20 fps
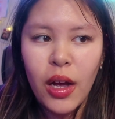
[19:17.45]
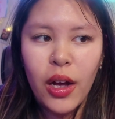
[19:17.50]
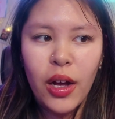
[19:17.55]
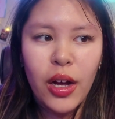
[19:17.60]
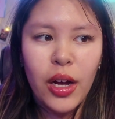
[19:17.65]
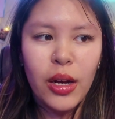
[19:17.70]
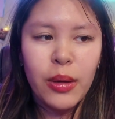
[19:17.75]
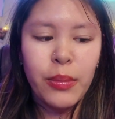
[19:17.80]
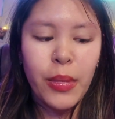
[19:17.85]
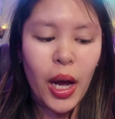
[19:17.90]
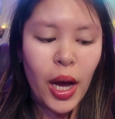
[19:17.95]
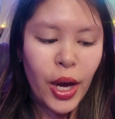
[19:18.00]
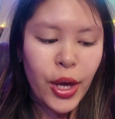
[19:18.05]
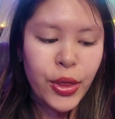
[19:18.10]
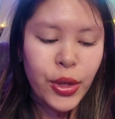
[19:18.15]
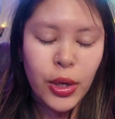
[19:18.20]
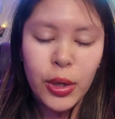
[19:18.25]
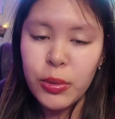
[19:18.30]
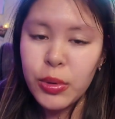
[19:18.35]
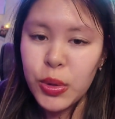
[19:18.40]
I
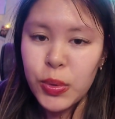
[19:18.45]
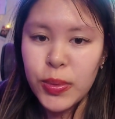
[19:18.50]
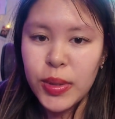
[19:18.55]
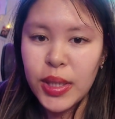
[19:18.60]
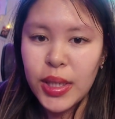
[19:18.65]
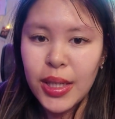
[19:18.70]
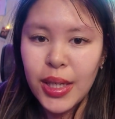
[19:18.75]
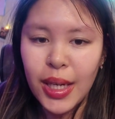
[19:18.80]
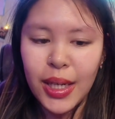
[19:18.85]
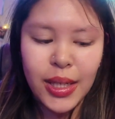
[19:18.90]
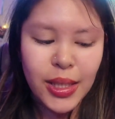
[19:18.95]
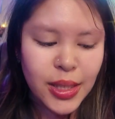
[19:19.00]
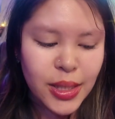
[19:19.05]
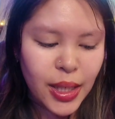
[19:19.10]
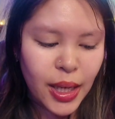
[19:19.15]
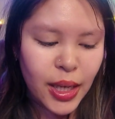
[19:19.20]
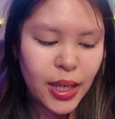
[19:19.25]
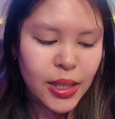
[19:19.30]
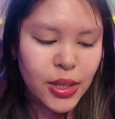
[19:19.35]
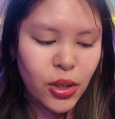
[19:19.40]
thought it was really nice,
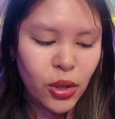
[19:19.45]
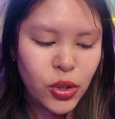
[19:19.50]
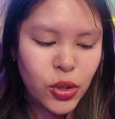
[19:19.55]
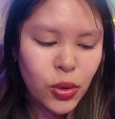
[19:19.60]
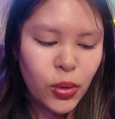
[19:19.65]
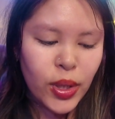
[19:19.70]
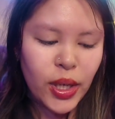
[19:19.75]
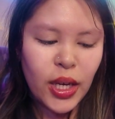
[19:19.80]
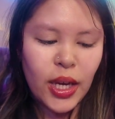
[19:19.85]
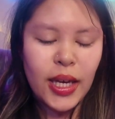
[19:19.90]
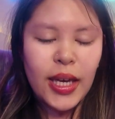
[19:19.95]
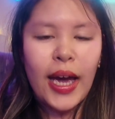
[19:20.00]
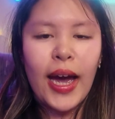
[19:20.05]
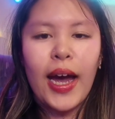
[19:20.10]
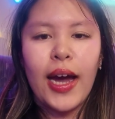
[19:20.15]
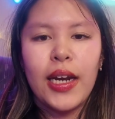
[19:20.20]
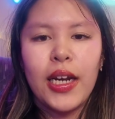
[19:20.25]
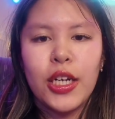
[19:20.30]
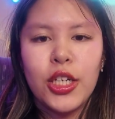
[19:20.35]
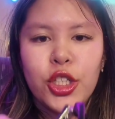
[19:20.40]
and it's also like a
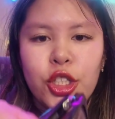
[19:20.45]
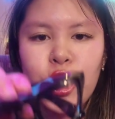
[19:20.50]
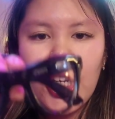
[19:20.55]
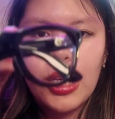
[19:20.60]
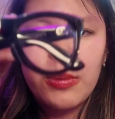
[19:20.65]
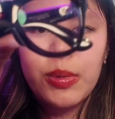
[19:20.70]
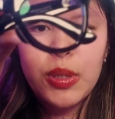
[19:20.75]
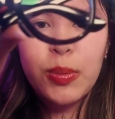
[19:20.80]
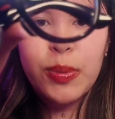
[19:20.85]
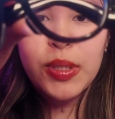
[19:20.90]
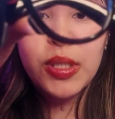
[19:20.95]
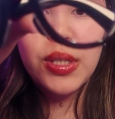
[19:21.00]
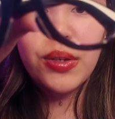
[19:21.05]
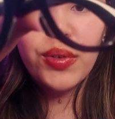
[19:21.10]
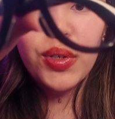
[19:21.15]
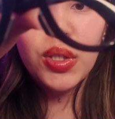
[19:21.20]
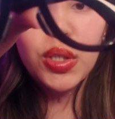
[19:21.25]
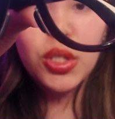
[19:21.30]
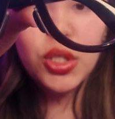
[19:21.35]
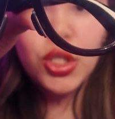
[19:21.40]
cat eye shape
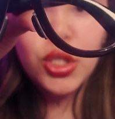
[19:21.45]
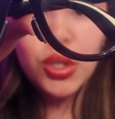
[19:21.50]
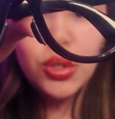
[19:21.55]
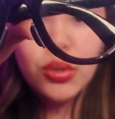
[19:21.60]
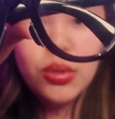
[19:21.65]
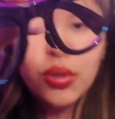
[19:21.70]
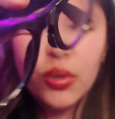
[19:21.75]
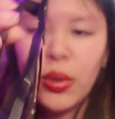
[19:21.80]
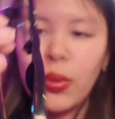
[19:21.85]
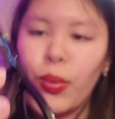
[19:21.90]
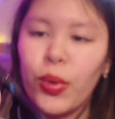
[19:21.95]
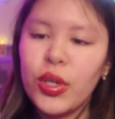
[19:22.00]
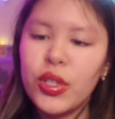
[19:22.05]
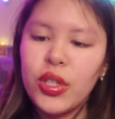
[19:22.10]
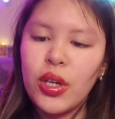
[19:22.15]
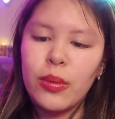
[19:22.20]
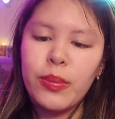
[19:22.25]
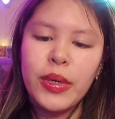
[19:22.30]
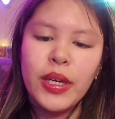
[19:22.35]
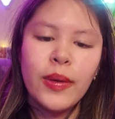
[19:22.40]
specifically too, so it
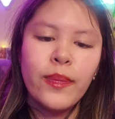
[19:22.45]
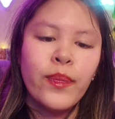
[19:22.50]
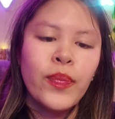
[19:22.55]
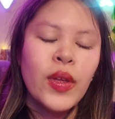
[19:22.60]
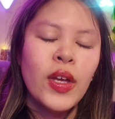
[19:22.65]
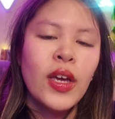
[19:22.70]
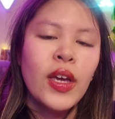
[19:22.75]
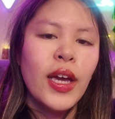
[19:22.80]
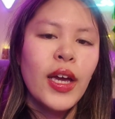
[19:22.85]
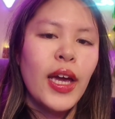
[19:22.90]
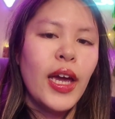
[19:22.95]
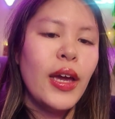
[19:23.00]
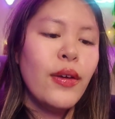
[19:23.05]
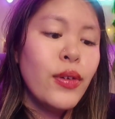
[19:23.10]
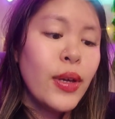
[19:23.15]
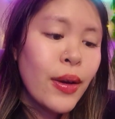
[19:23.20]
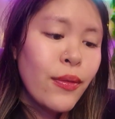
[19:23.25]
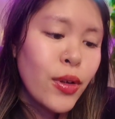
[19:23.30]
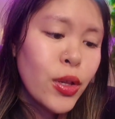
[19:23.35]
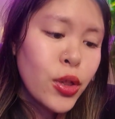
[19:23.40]
worked on me. If
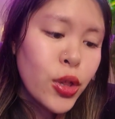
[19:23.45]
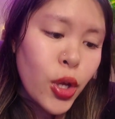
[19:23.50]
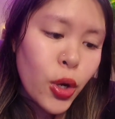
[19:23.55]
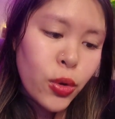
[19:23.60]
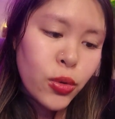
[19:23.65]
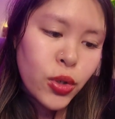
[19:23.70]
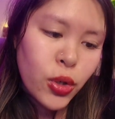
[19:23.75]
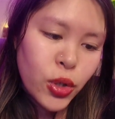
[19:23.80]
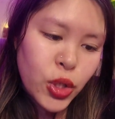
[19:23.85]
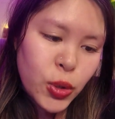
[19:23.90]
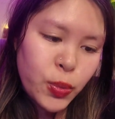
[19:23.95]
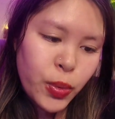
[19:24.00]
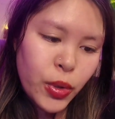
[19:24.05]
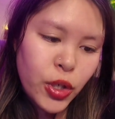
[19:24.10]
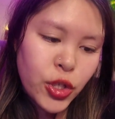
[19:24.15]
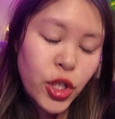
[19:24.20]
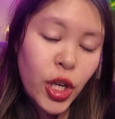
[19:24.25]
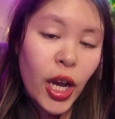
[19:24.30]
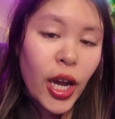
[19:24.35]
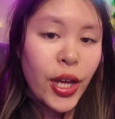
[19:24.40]
you have a low nose
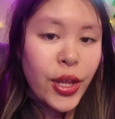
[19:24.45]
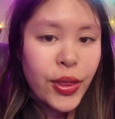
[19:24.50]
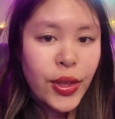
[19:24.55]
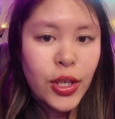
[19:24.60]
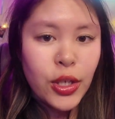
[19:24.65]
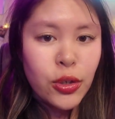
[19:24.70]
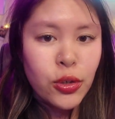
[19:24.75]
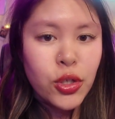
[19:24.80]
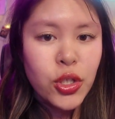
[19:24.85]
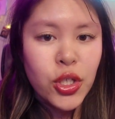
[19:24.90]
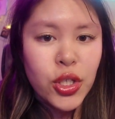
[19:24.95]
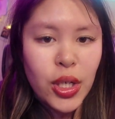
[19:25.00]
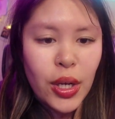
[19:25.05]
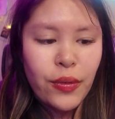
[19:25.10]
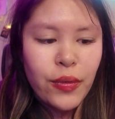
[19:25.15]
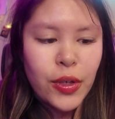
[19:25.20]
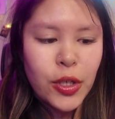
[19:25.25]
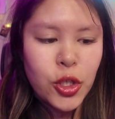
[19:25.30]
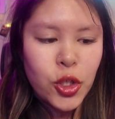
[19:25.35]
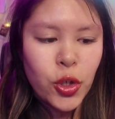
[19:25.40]
bridge, I think you should
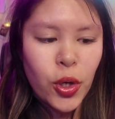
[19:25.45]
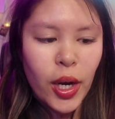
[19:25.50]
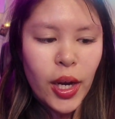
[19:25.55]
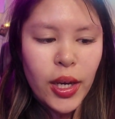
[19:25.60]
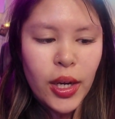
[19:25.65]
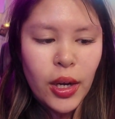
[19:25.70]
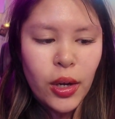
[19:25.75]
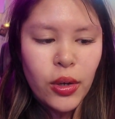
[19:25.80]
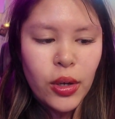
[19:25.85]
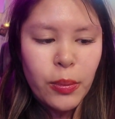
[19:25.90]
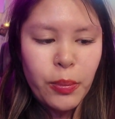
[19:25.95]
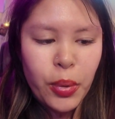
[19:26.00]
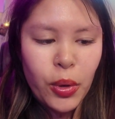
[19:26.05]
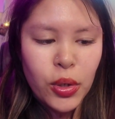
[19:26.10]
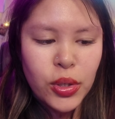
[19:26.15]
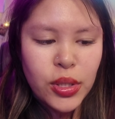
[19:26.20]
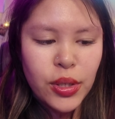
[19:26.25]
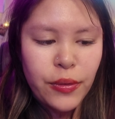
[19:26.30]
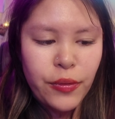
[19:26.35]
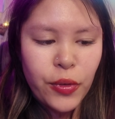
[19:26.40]
definitely try it out in
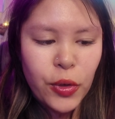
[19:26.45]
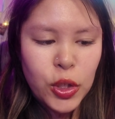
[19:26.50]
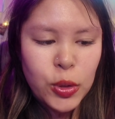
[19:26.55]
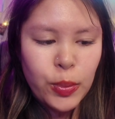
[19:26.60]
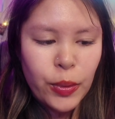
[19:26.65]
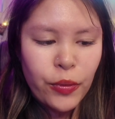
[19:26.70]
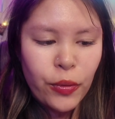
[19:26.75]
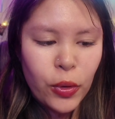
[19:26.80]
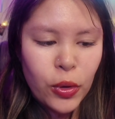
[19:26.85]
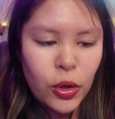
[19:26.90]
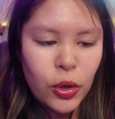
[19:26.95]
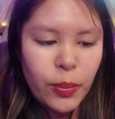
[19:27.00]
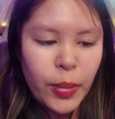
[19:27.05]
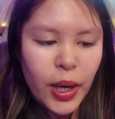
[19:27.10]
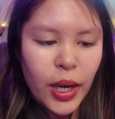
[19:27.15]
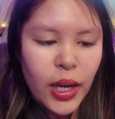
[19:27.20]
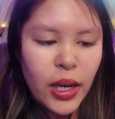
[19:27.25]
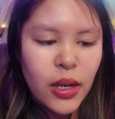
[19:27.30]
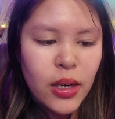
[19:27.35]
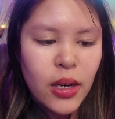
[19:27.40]
person first before you
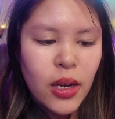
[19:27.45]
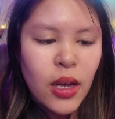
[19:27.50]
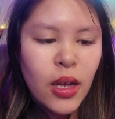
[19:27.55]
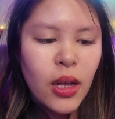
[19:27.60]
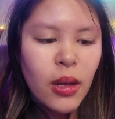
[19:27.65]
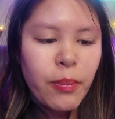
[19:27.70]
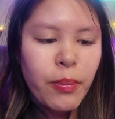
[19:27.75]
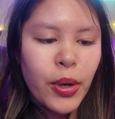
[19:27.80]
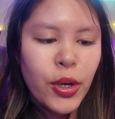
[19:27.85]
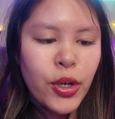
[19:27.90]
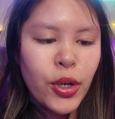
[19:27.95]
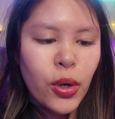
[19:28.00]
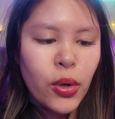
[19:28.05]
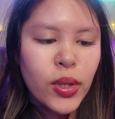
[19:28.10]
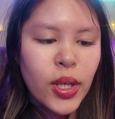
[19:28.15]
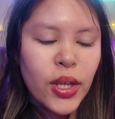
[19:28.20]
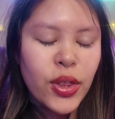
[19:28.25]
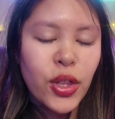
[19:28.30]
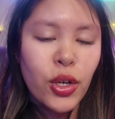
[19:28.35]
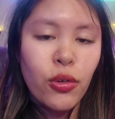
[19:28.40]
buy it. But know
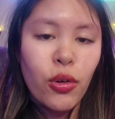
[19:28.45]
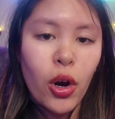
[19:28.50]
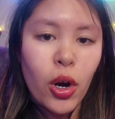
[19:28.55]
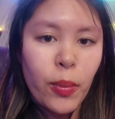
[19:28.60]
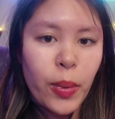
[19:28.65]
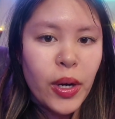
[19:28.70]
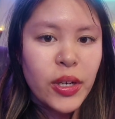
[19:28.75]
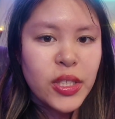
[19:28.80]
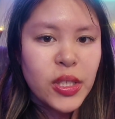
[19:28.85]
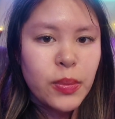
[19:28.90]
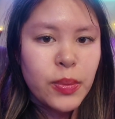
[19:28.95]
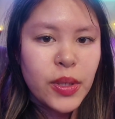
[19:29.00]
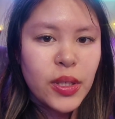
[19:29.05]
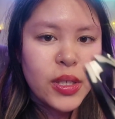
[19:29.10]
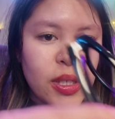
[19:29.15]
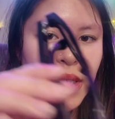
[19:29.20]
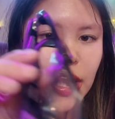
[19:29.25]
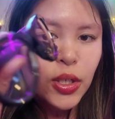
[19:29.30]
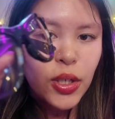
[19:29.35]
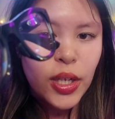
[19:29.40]
that there are
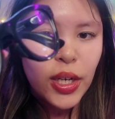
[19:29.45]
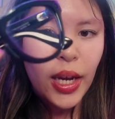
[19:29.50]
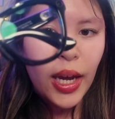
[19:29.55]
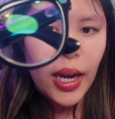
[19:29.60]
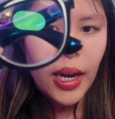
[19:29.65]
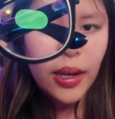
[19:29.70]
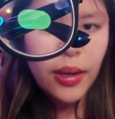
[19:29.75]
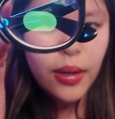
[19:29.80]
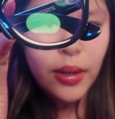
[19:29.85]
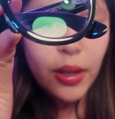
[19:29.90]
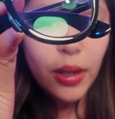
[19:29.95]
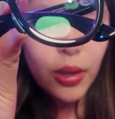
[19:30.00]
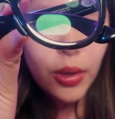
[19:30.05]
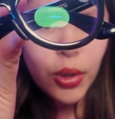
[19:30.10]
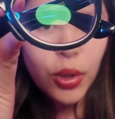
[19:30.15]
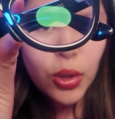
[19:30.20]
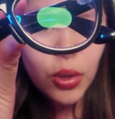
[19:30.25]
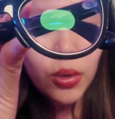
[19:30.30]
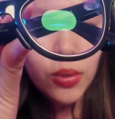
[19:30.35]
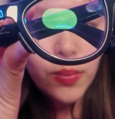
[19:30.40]
possibilities they could add like a
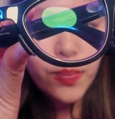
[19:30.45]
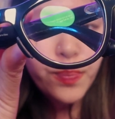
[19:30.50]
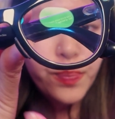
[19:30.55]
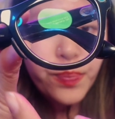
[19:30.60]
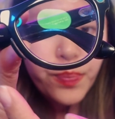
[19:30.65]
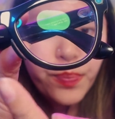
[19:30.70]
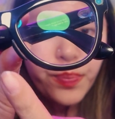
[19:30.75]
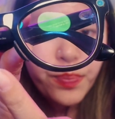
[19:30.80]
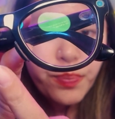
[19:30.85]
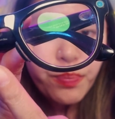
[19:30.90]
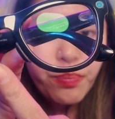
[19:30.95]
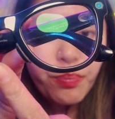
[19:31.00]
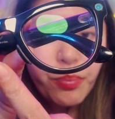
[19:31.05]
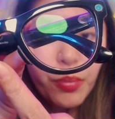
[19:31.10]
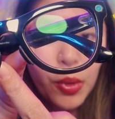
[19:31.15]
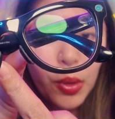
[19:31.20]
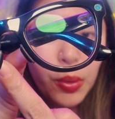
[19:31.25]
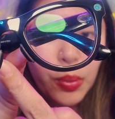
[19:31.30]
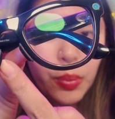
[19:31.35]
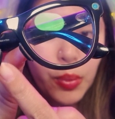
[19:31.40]
little
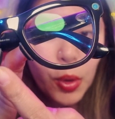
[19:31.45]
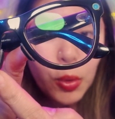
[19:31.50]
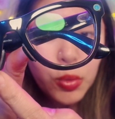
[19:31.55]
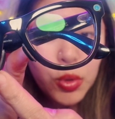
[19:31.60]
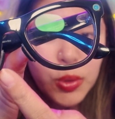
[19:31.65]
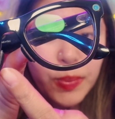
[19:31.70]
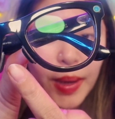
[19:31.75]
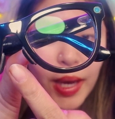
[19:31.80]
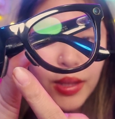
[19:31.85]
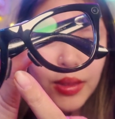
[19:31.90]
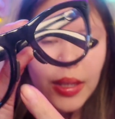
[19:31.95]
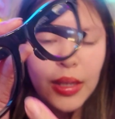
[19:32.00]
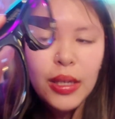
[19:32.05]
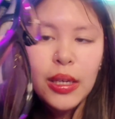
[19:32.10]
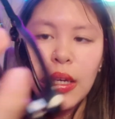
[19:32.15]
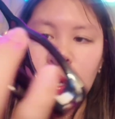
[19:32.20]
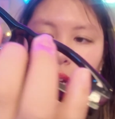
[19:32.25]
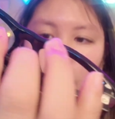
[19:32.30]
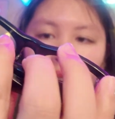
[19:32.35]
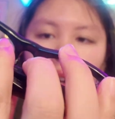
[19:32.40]
nose pad
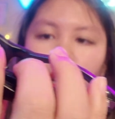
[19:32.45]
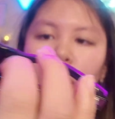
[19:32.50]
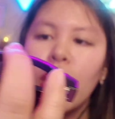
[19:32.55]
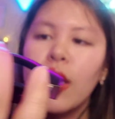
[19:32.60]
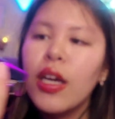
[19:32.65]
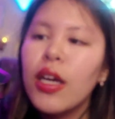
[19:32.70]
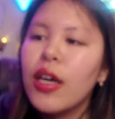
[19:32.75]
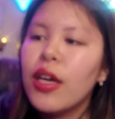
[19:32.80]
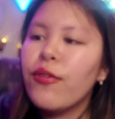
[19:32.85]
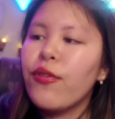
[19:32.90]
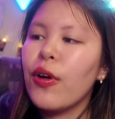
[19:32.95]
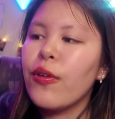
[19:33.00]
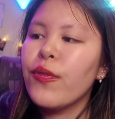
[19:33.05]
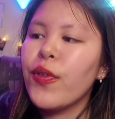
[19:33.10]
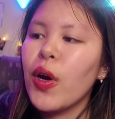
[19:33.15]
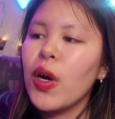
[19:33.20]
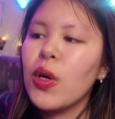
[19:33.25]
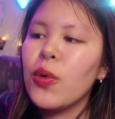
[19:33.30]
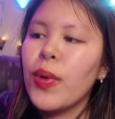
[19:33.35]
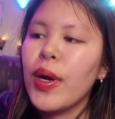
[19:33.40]
thingy here. From
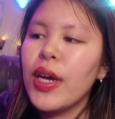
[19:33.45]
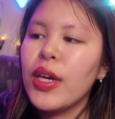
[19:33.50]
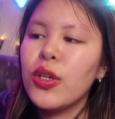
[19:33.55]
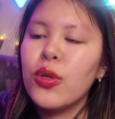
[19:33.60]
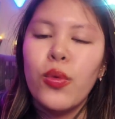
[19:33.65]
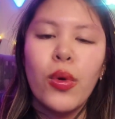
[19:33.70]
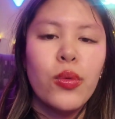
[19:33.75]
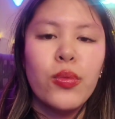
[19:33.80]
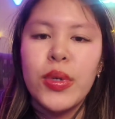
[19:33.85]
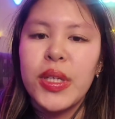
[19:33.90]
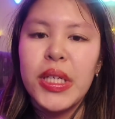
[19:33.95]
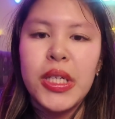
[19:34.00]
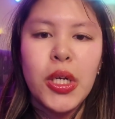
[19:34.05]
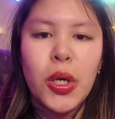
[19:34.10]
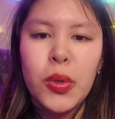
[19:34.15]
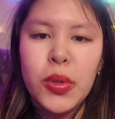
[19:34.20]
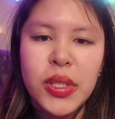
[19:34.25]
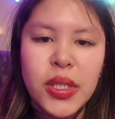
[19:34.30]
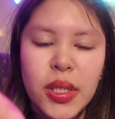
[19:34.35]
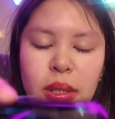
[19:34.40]
far away, you won't really
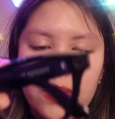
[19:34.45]
notice